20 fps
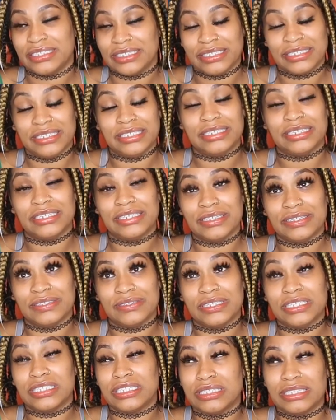You know,
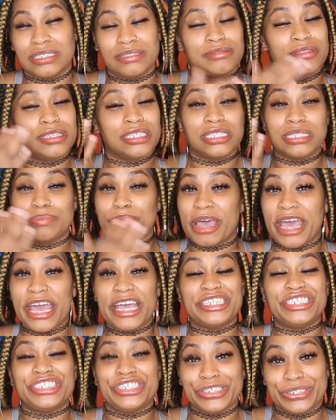this
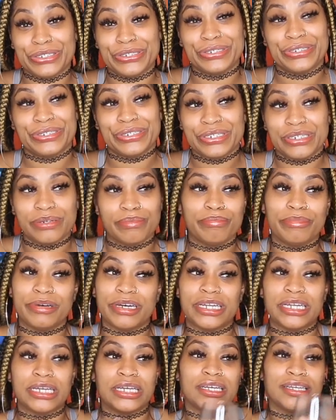past year.
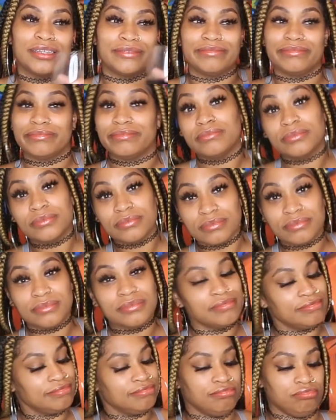But, it's
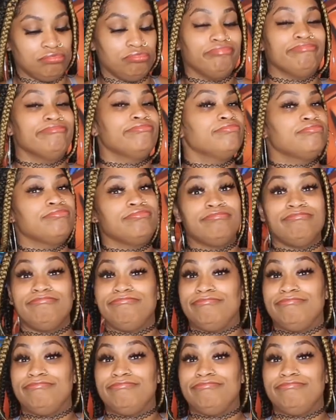different.